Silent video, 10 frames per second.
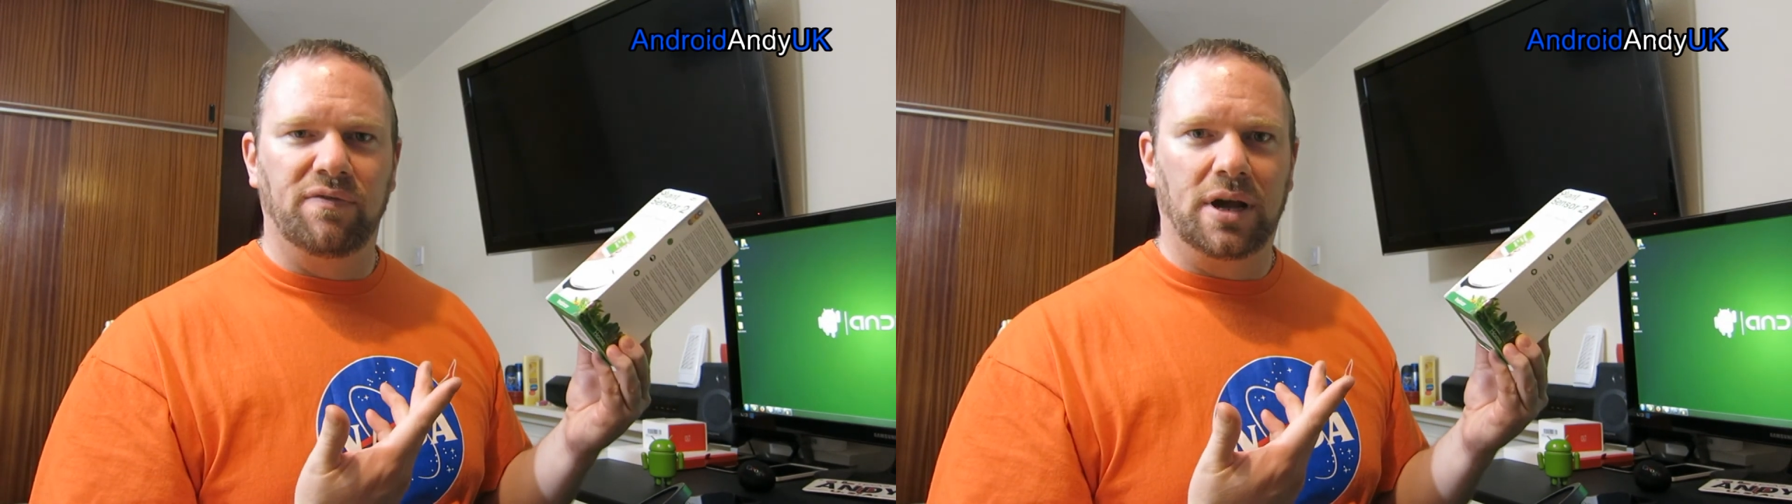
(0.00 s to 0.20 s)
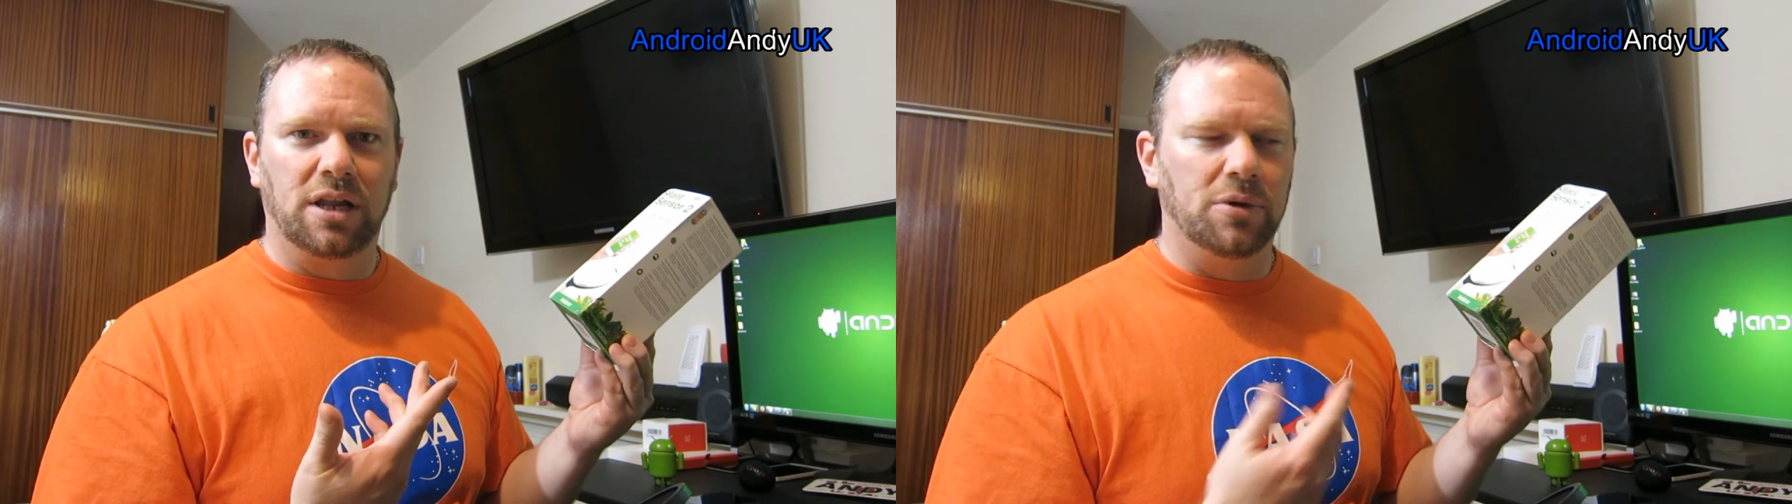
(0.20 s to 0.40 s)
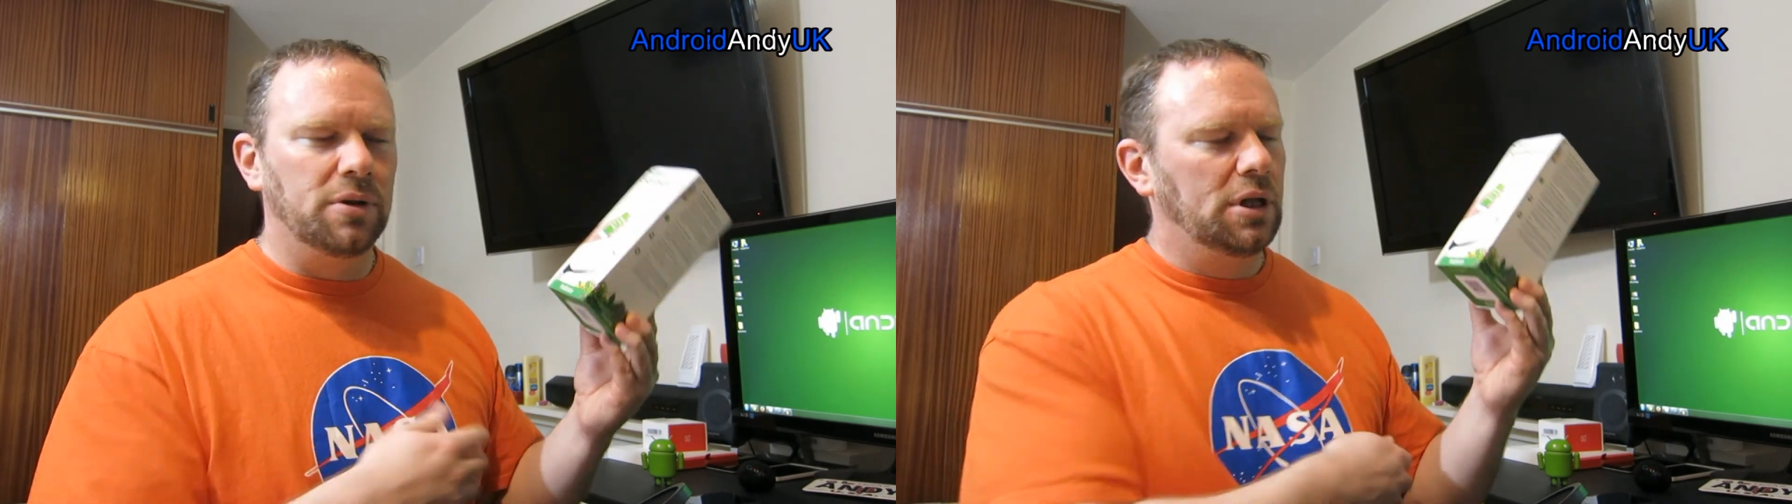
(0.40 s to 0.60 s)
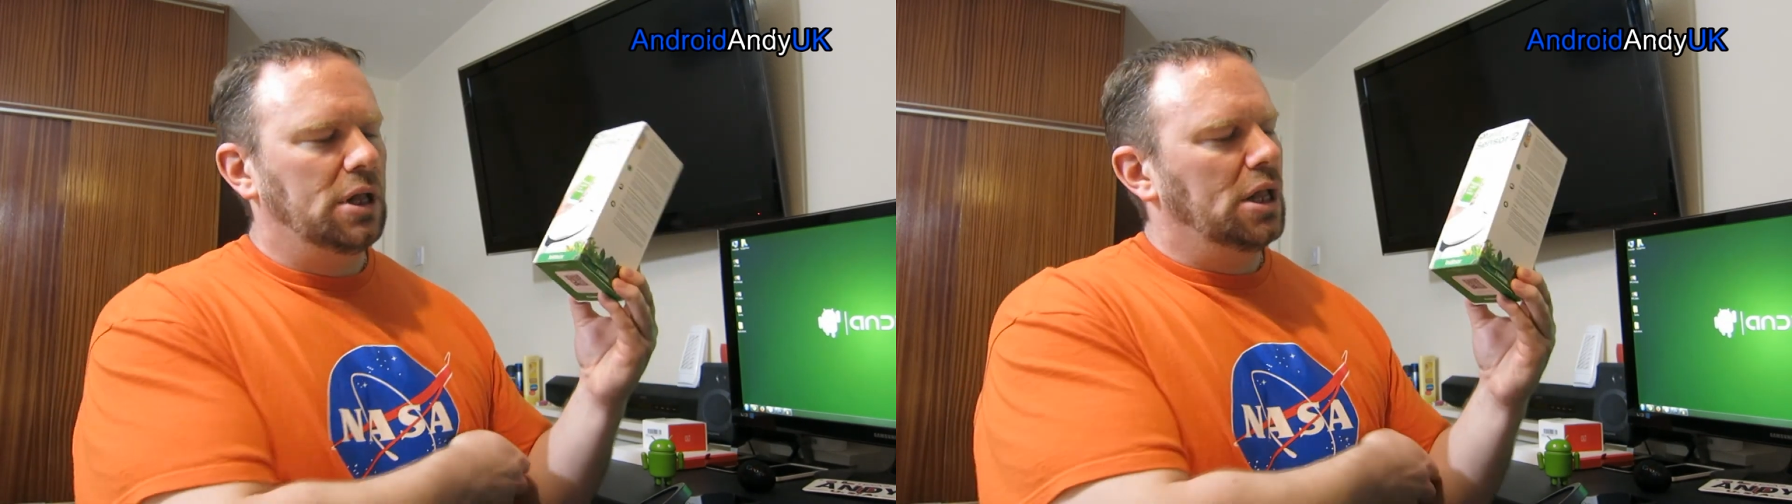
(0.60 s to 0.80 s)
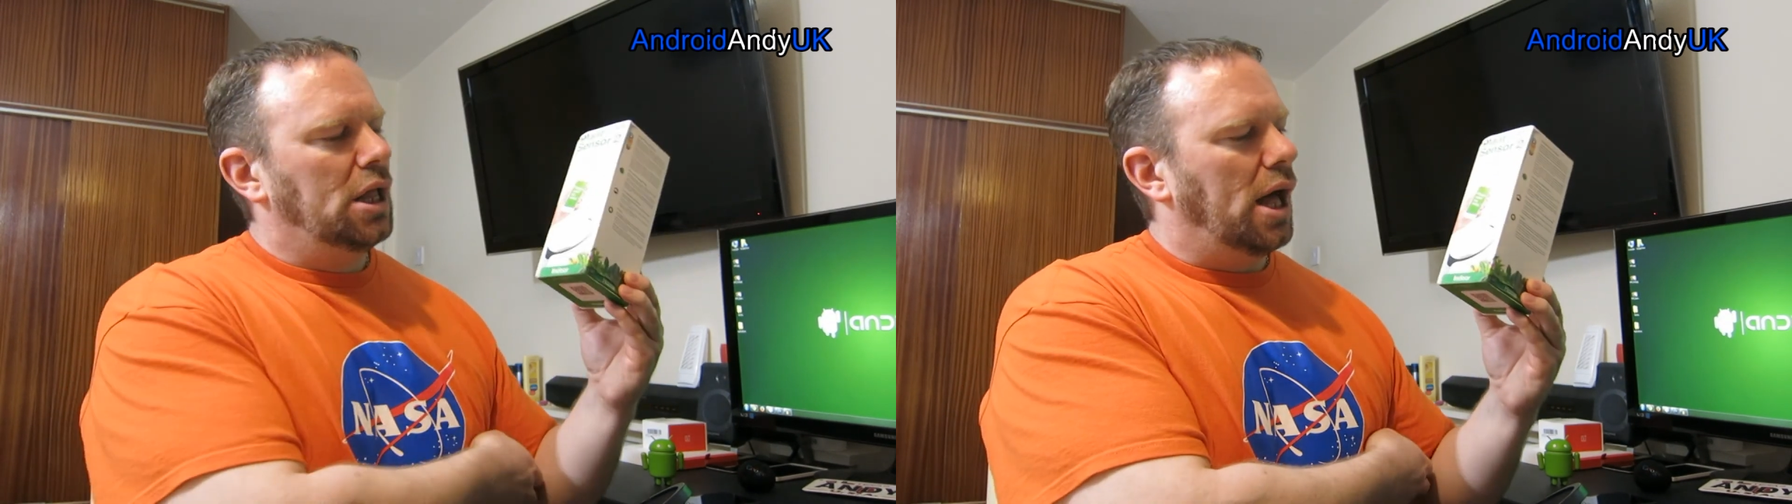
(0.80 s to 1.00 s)
valuable.
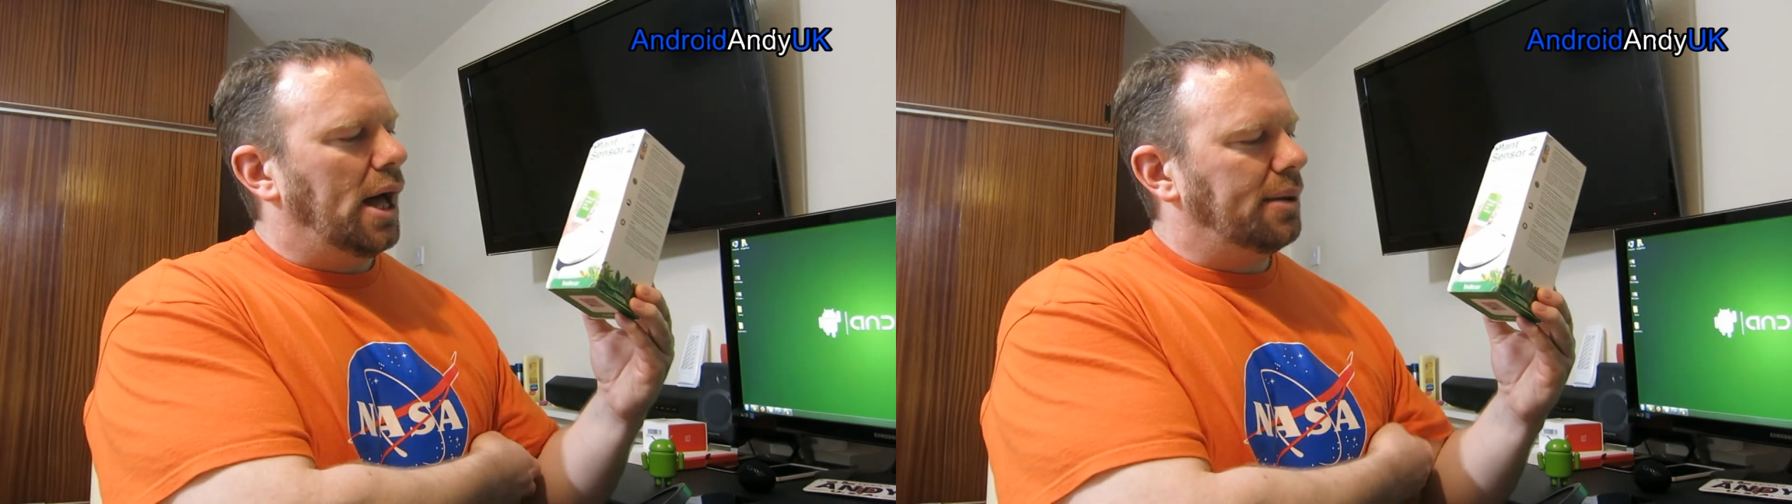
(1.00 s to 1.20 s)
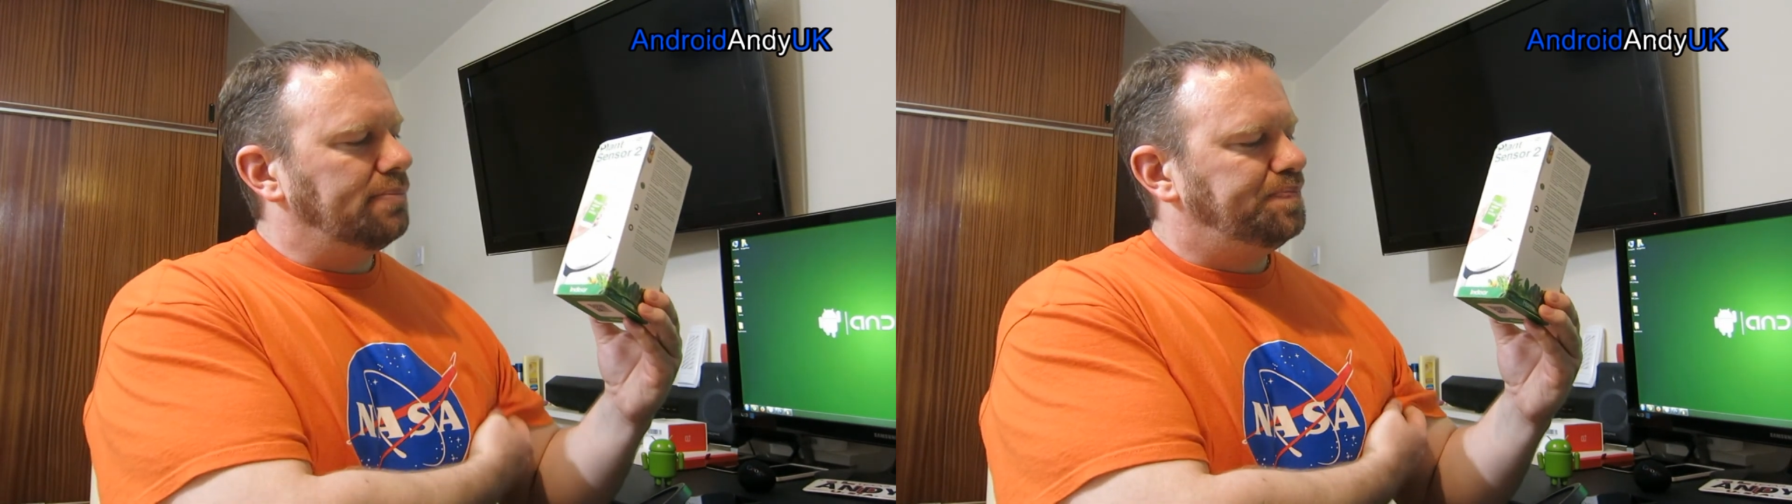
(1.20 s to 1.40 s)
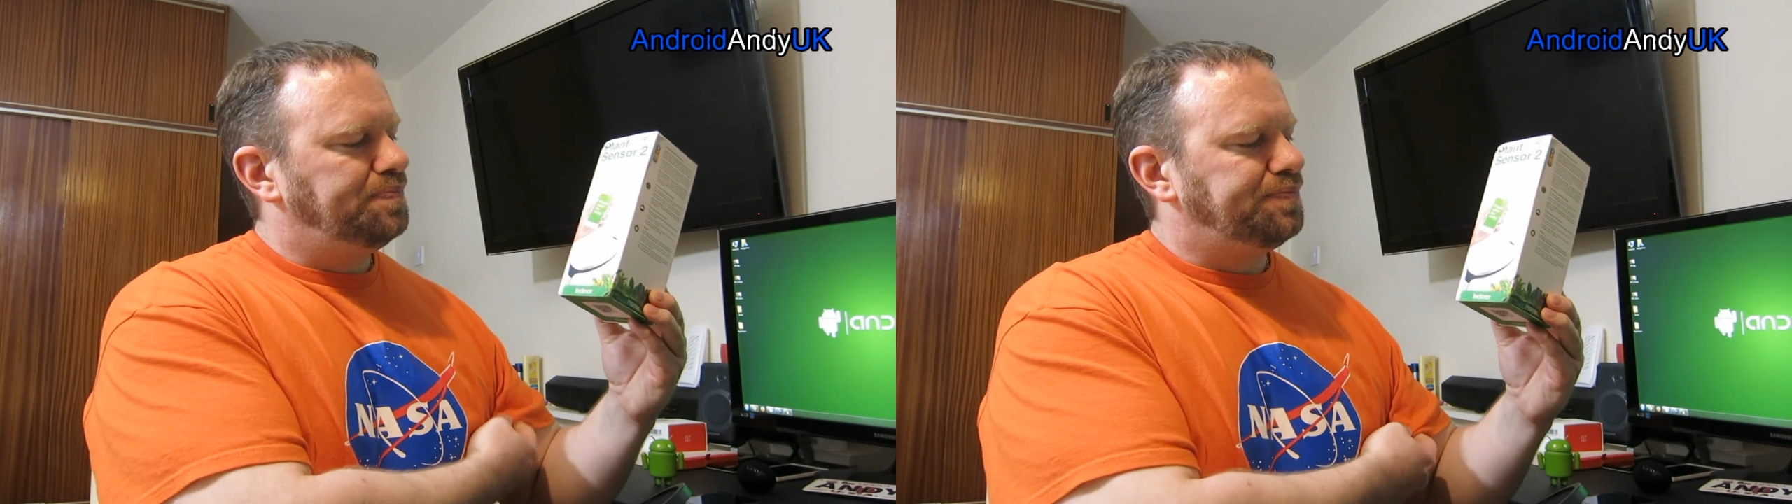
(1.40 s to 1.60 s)
Um,